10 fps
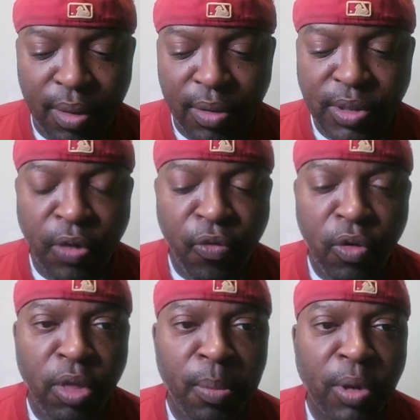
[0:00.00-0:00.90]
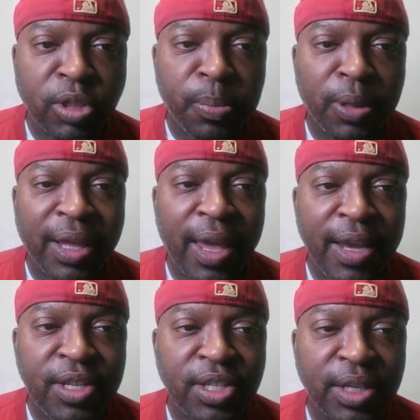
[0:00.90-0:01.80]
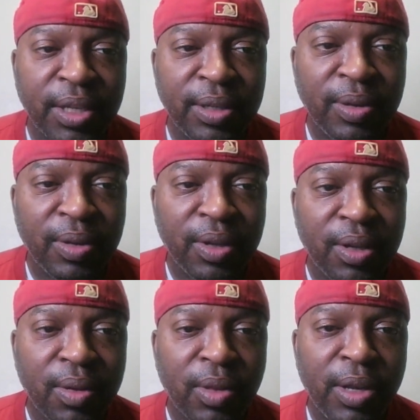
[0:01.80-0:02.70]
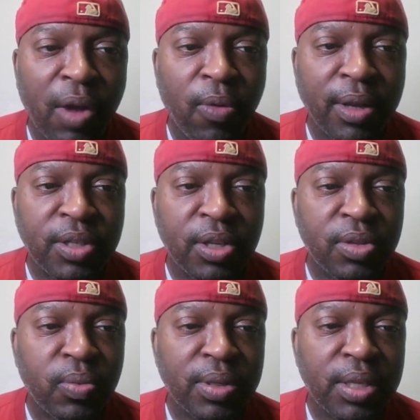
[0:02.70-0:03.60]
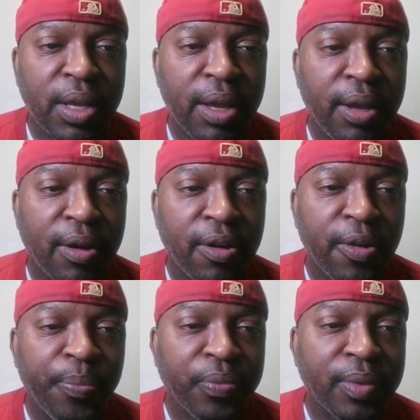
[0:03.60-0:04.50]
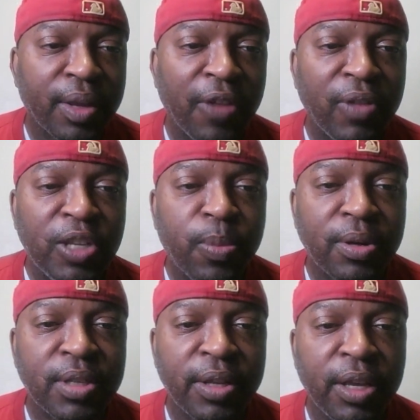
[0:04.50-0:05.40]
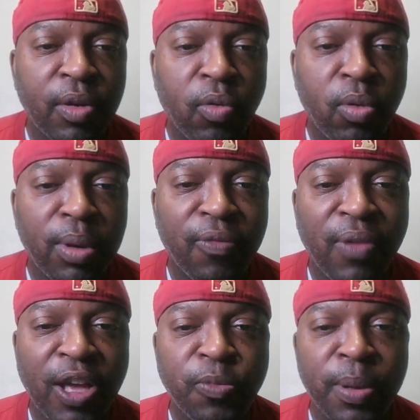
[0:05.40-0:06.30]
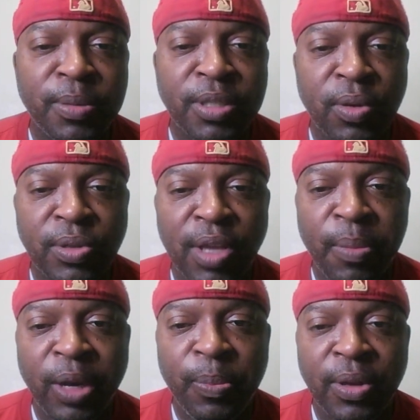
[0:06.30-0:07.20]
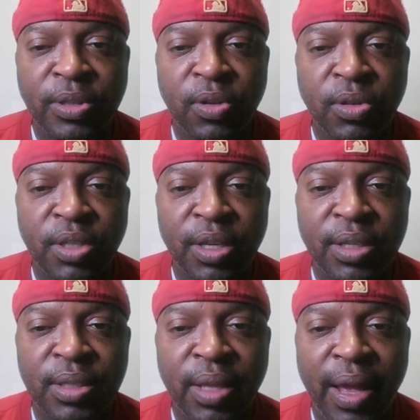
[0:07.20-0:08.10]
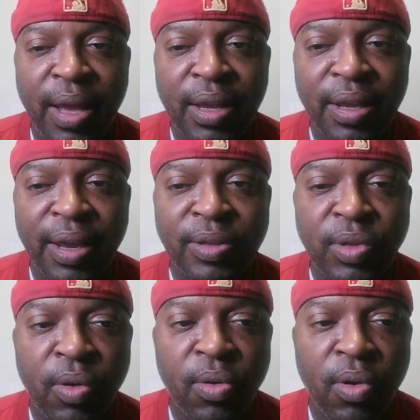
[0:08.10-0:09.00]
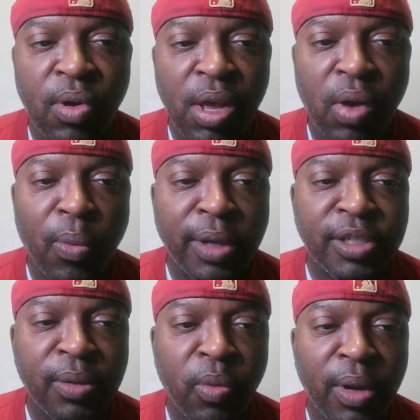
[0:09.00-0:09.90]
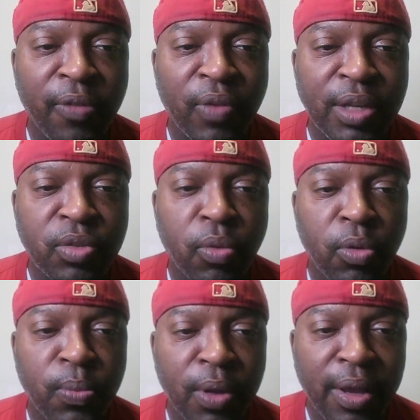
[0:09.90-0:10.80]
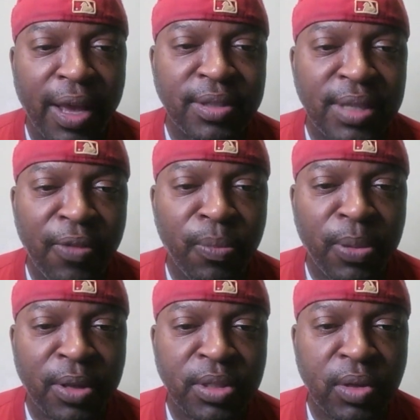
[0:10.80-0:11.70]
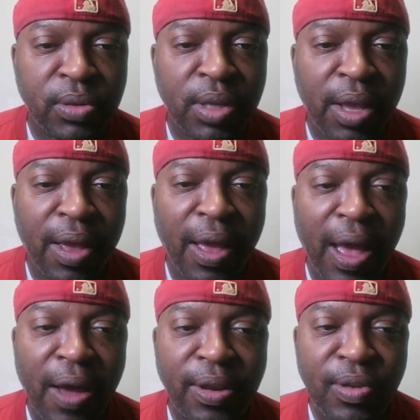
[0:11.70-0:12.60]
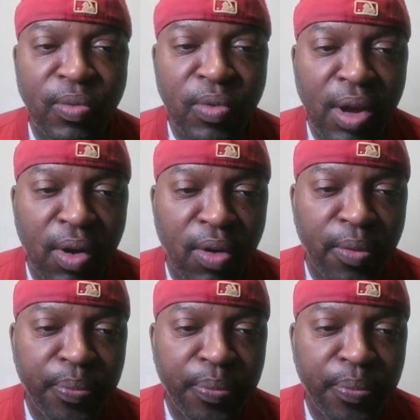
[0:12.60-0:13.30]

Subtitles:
So for the multiplication, the directions would say, if each person in your group get 5 pencils, how many pencils is that in total? What if each group has 7 pencils? How do you know?